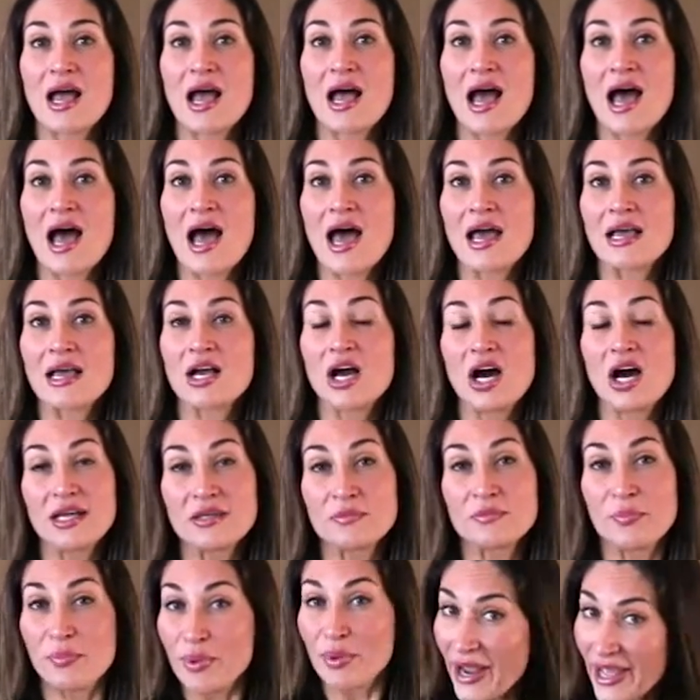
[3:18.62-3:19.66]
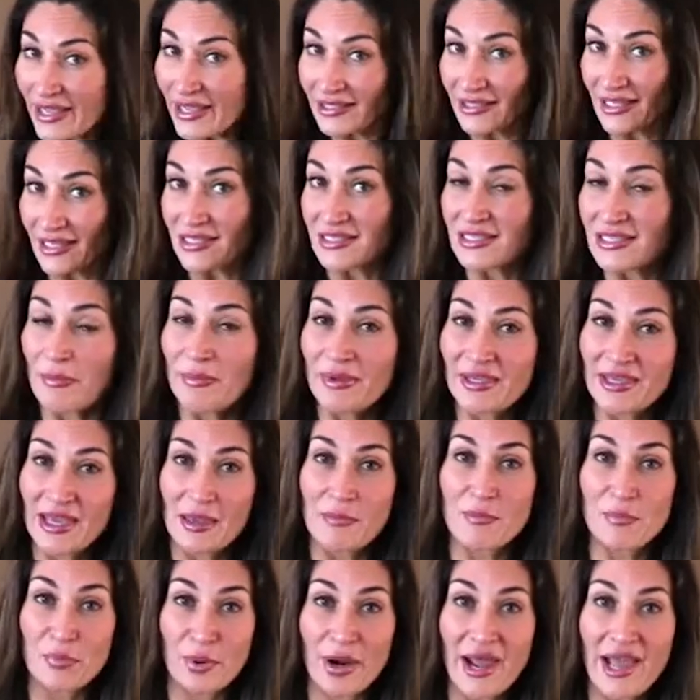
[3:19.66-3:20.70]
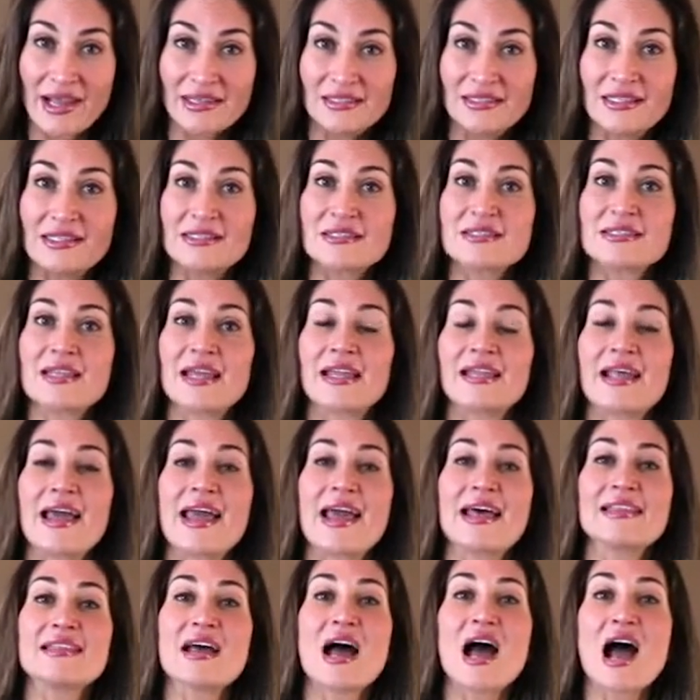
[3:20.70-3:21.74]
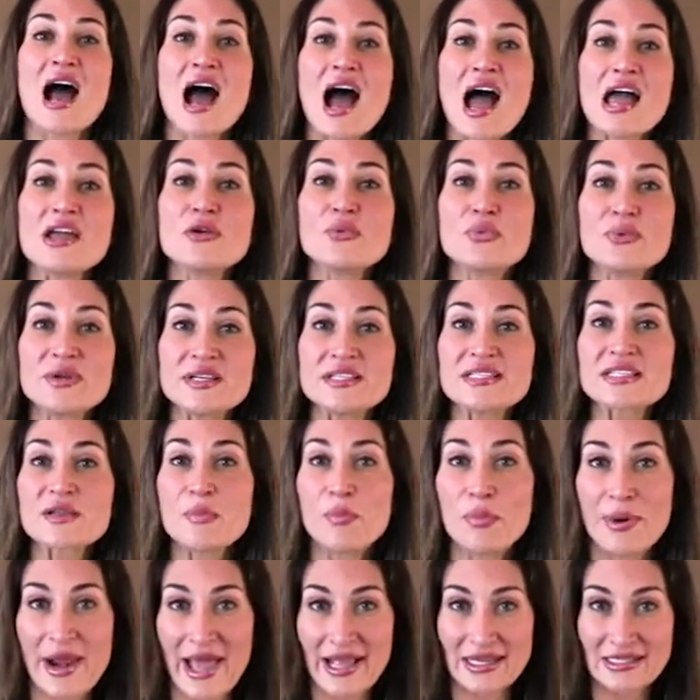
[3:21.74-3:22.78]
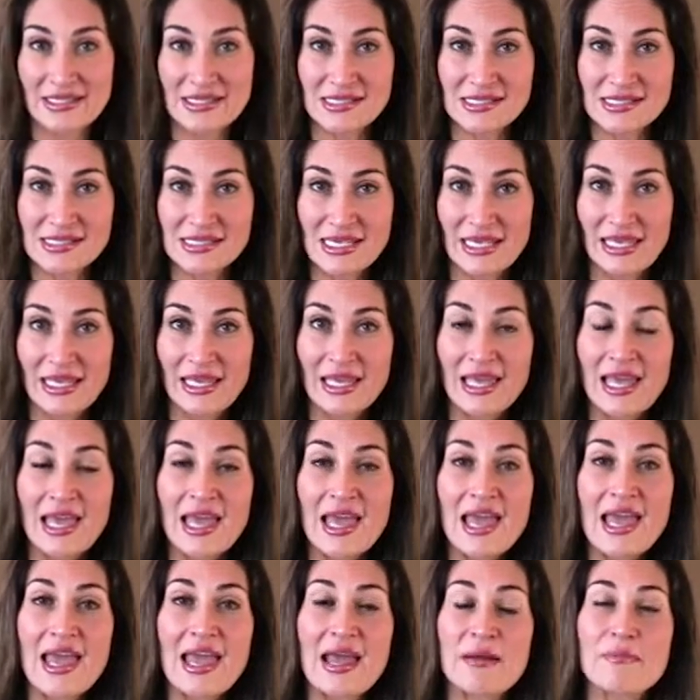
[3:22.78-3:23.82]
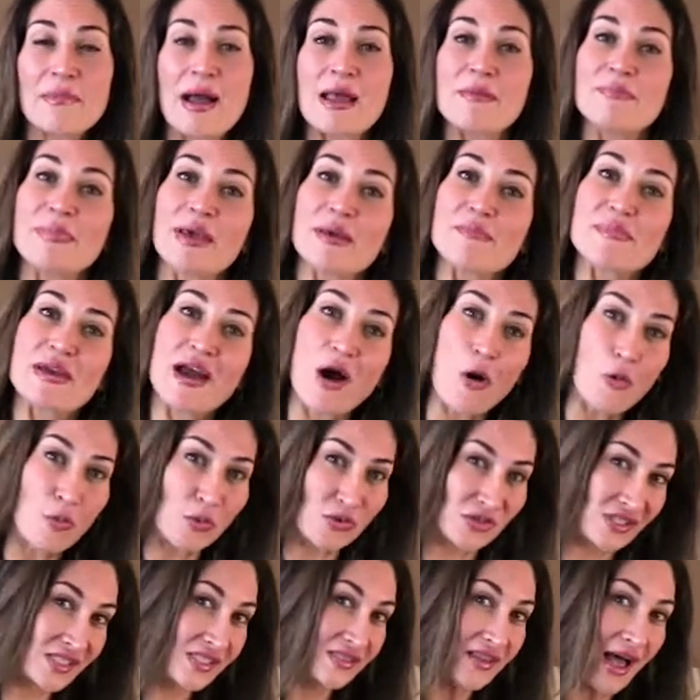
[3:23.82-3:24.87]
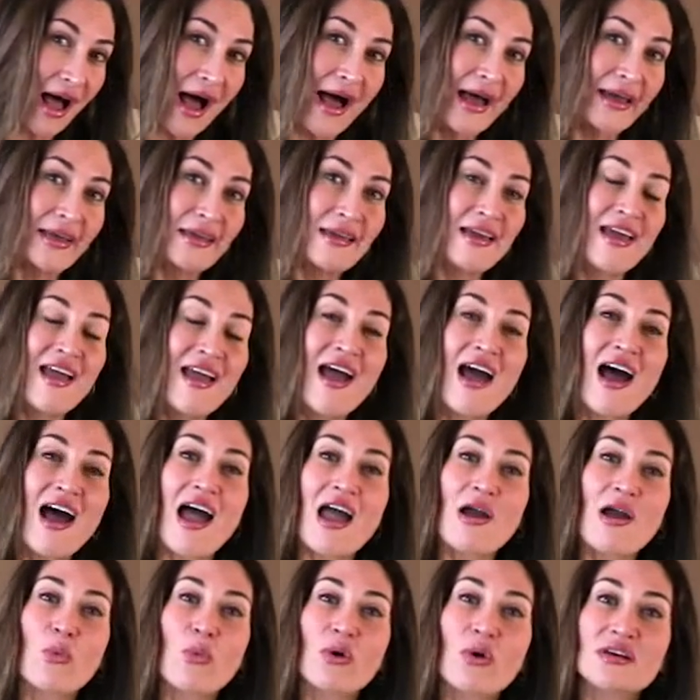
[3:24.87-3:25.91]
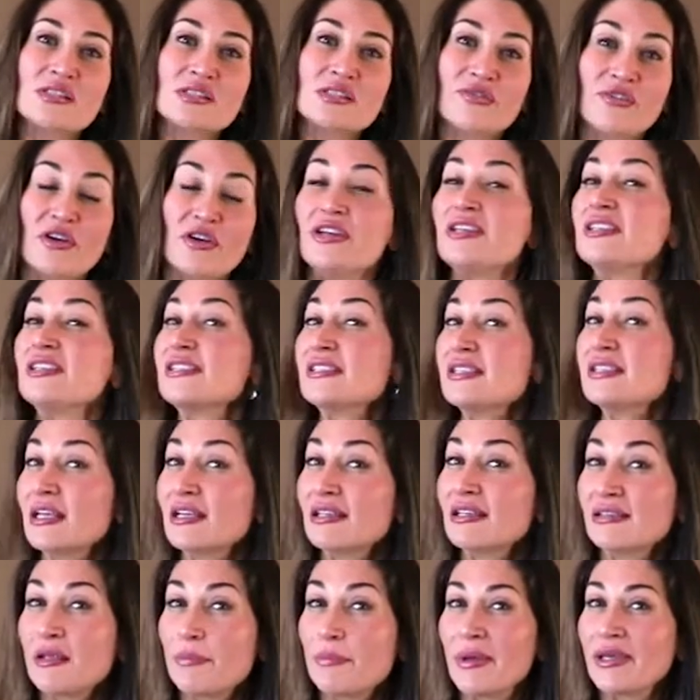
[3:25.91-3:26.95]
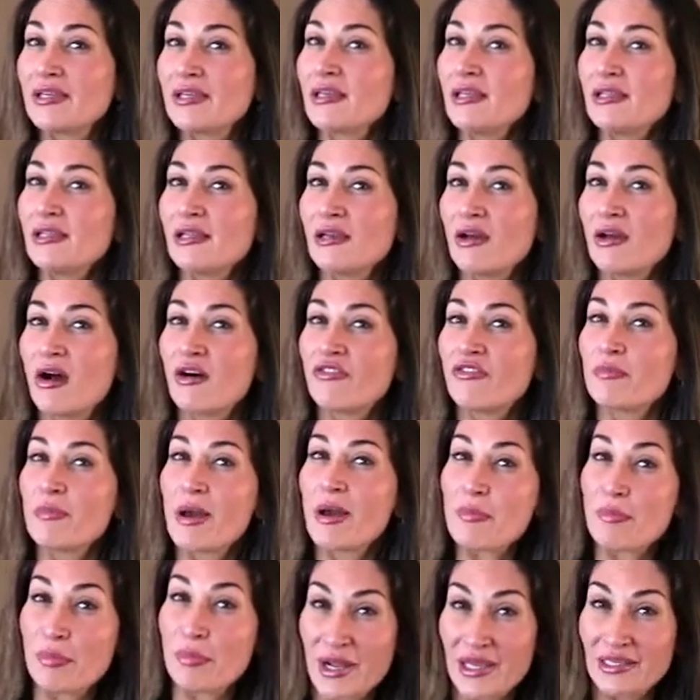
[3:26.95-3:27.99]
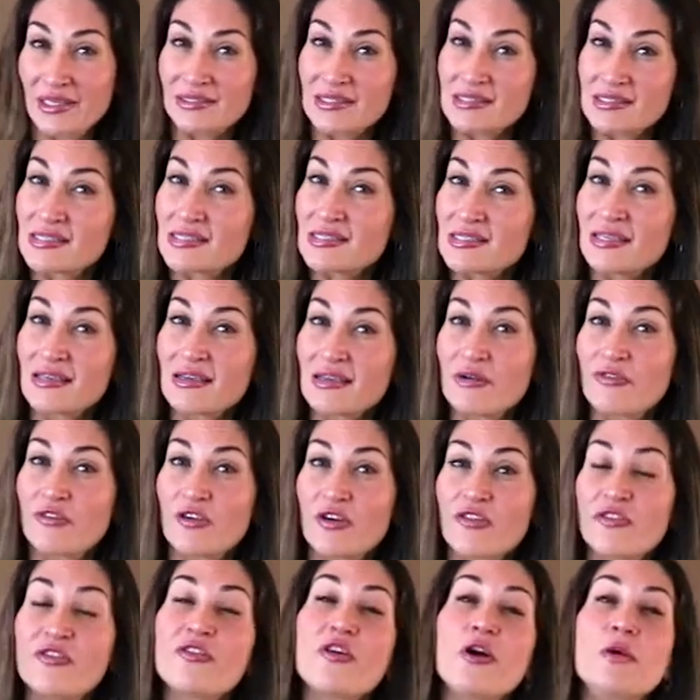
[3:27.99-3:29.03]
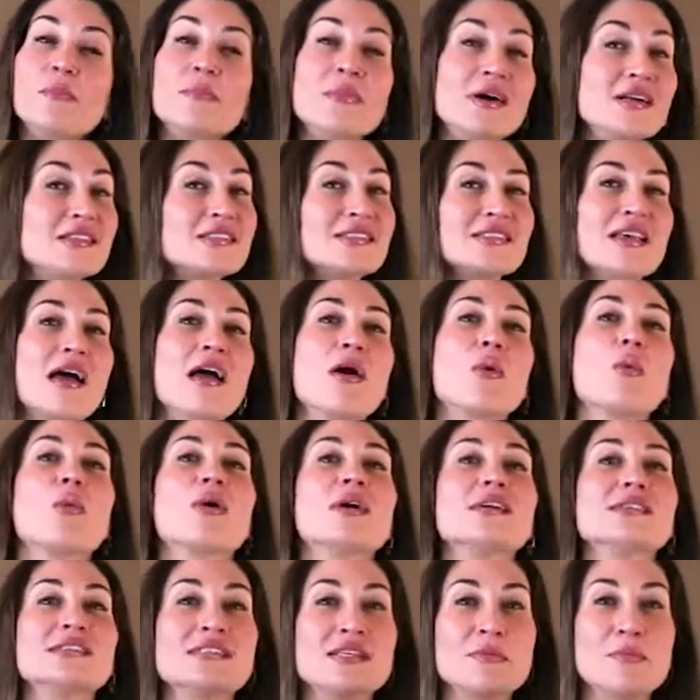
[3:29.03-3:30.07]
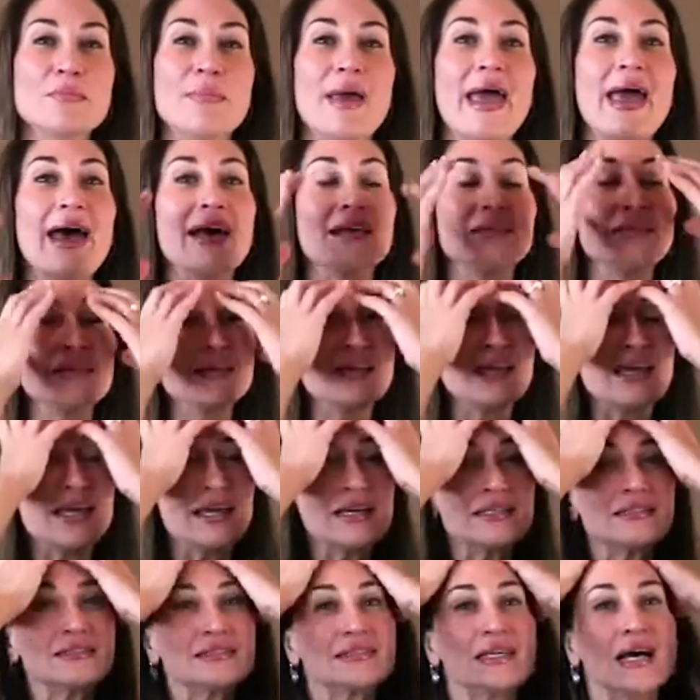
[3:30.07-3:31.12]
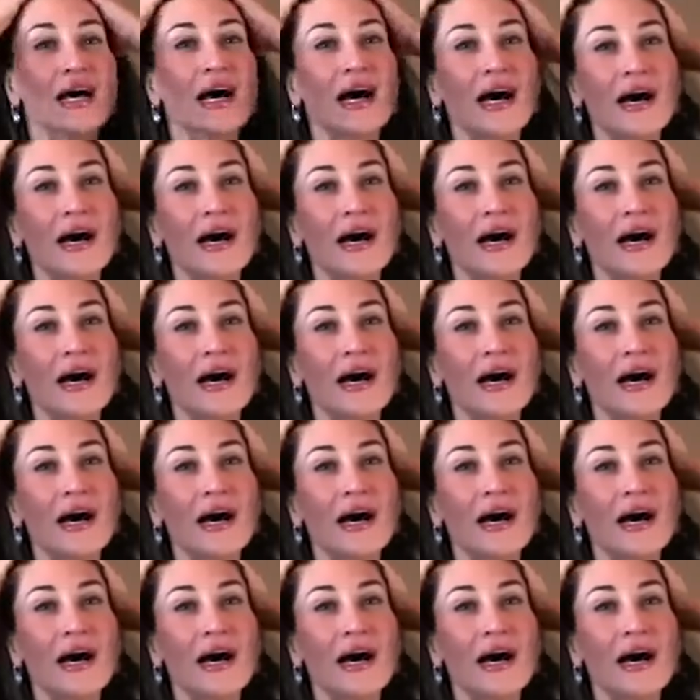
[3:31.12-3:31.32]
I got pregnant. I became pregnant, and I had a high-risk pregnancy, and my baby almost died. I was very sick in the beginning of my pregnancy. For 4 months I was in bed, and